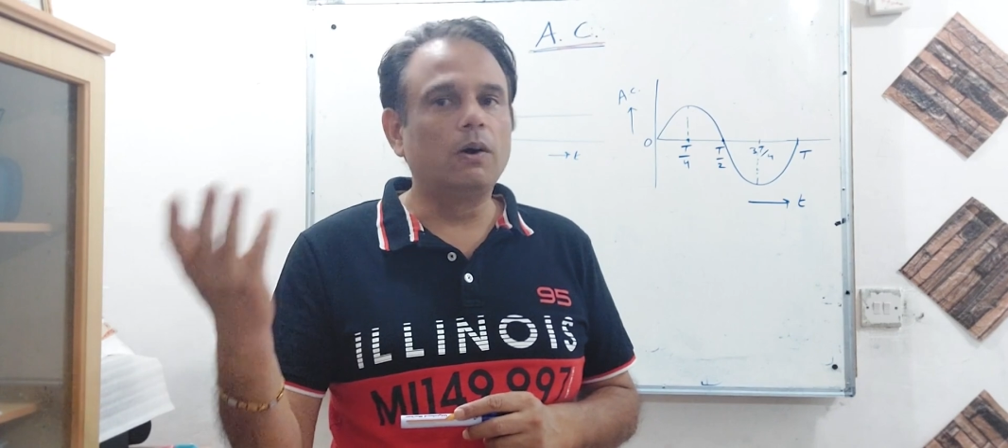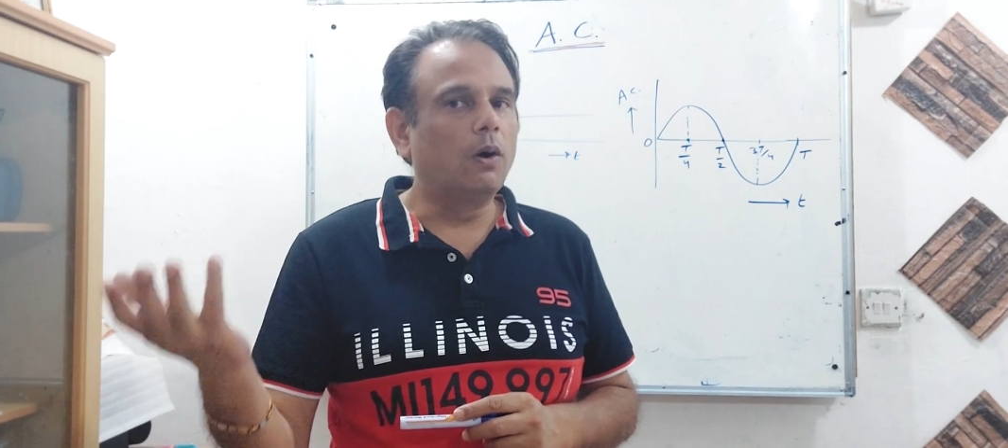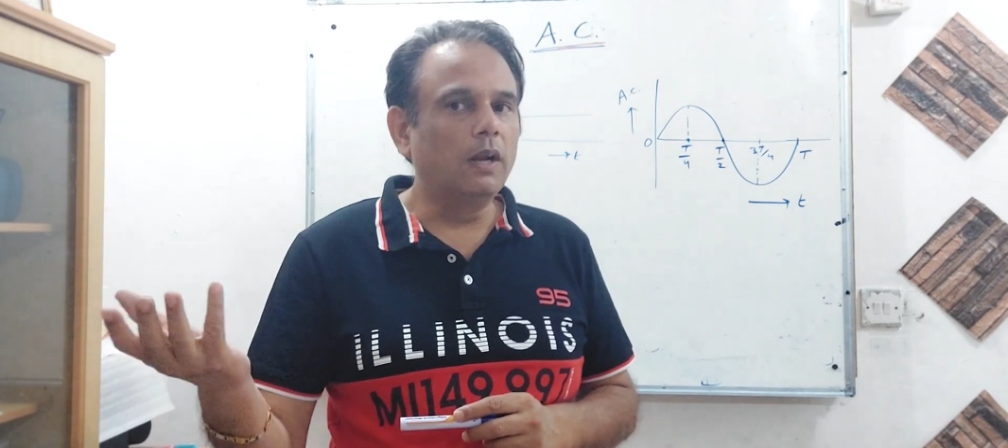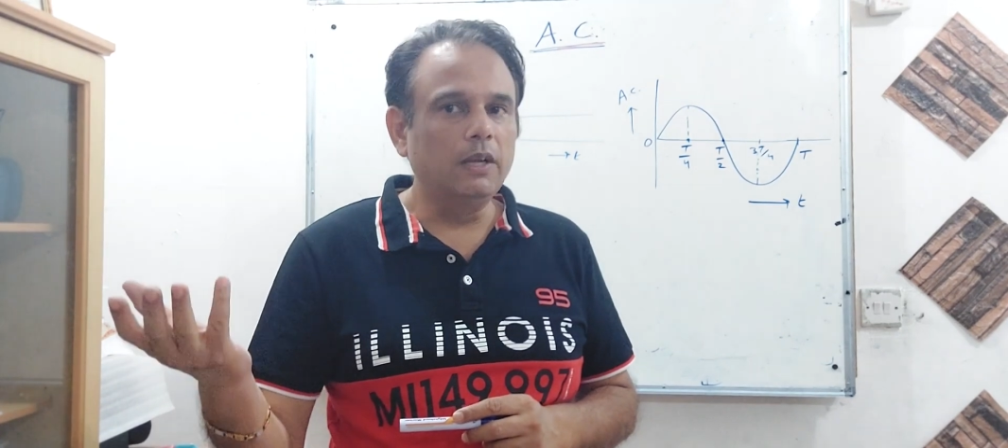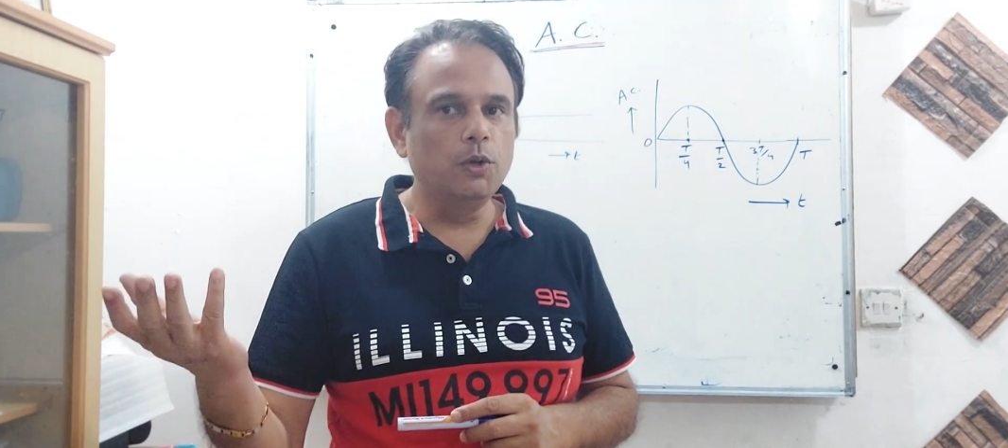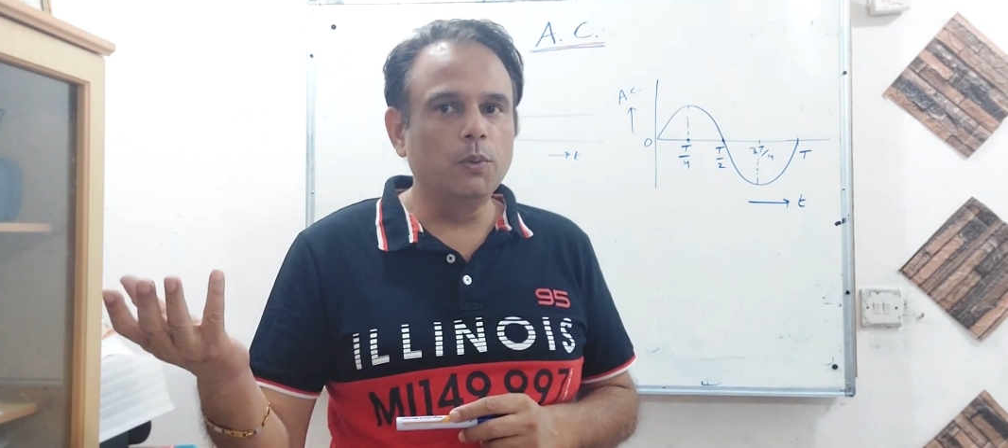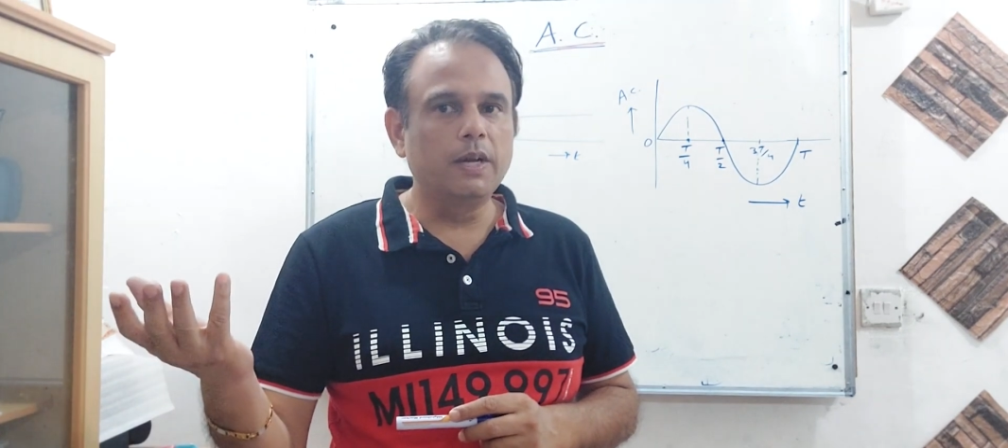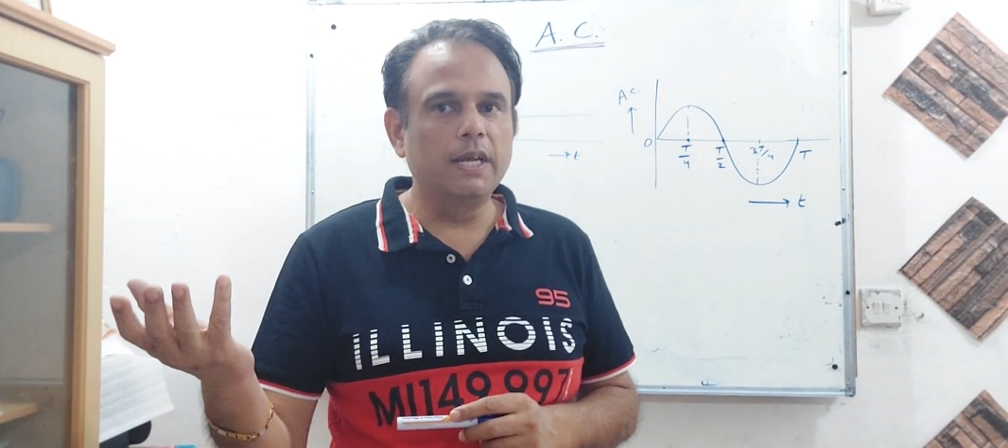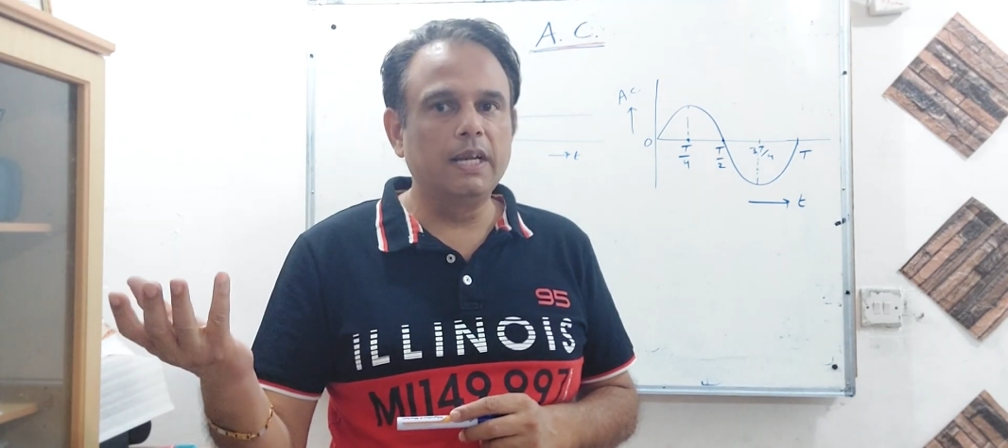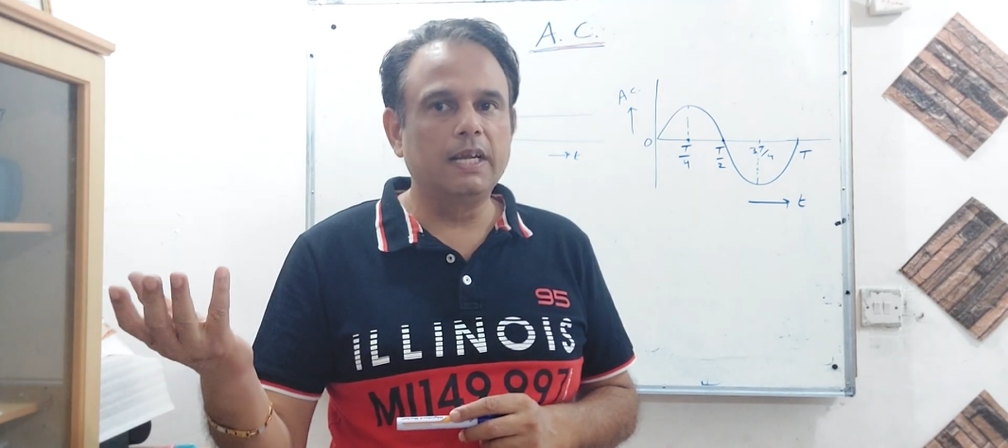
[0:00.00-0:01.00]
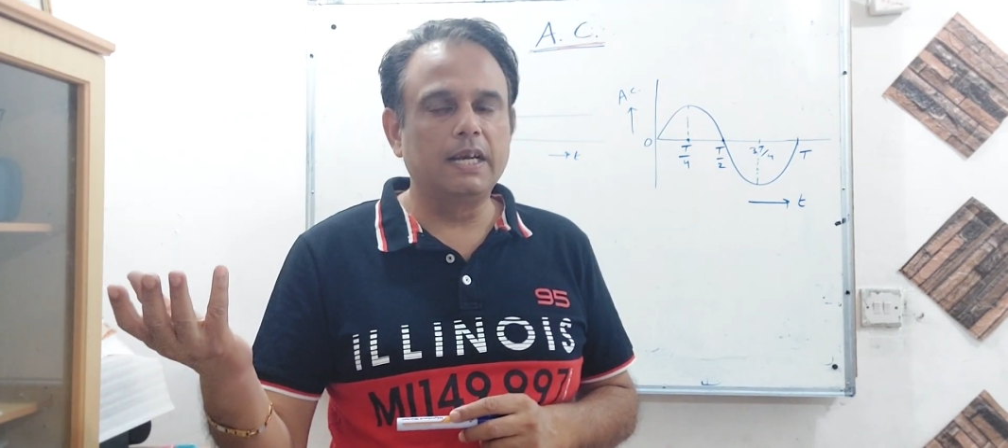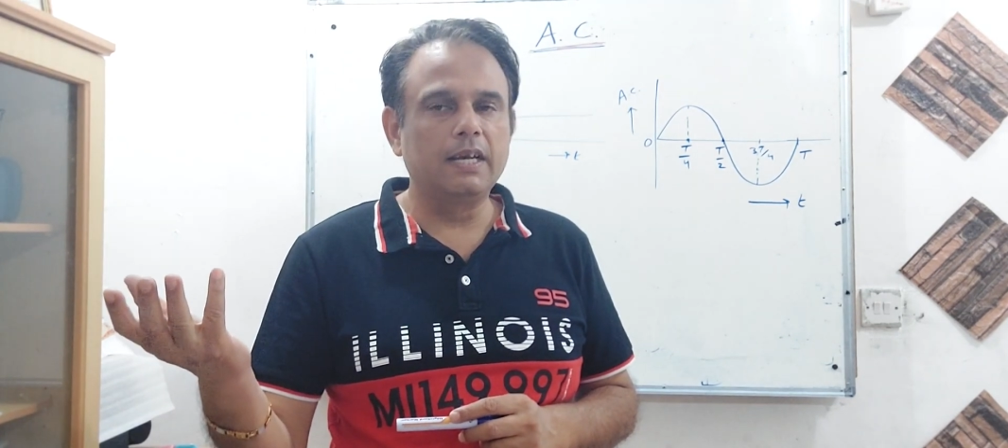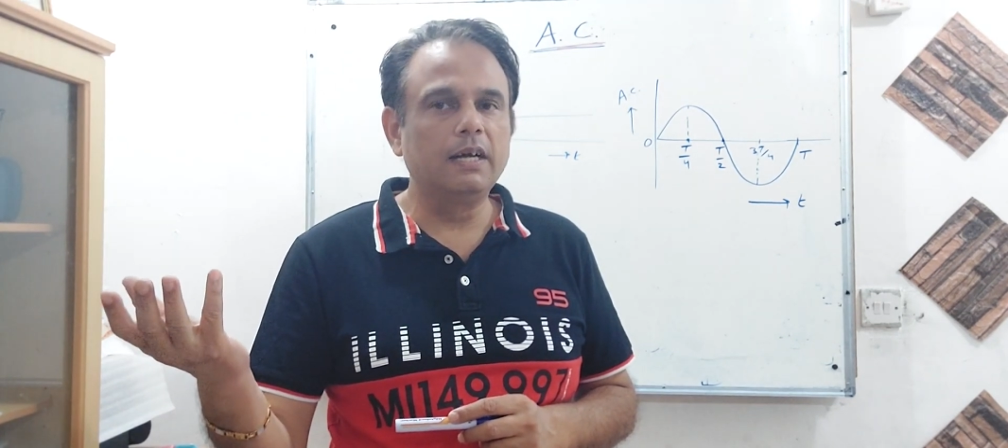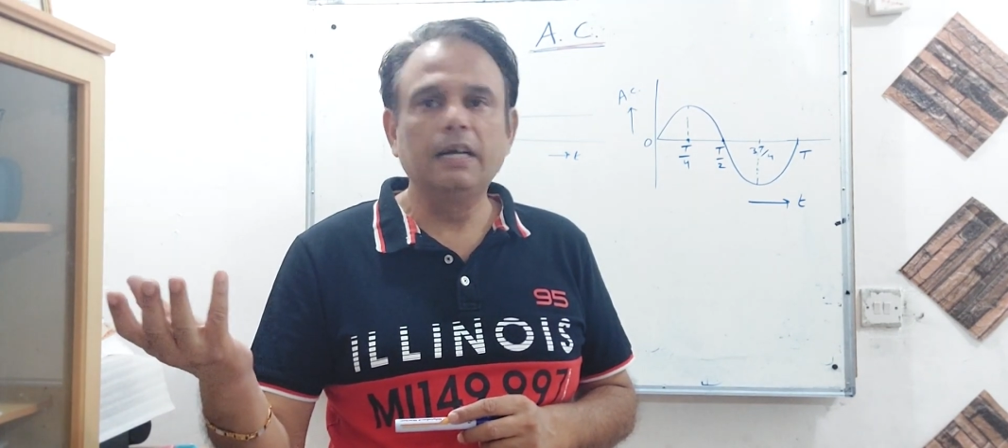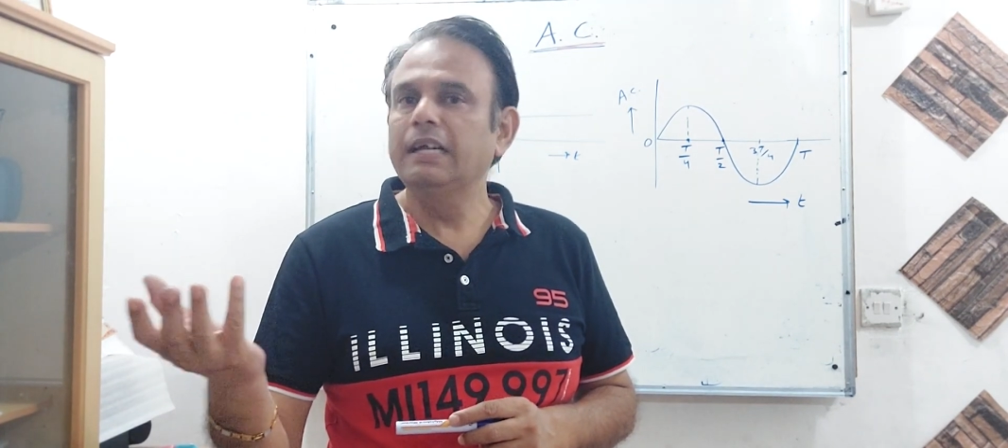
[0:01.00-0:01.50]
all, UK and
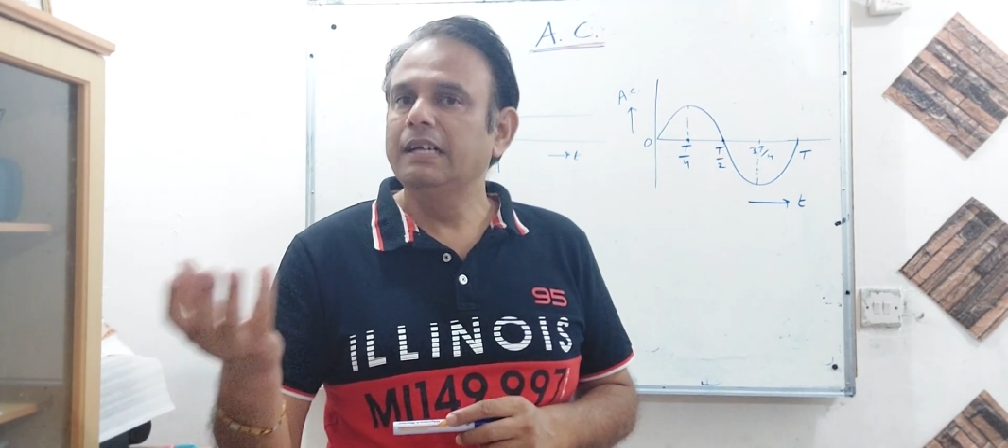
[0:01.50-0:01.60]
Canada,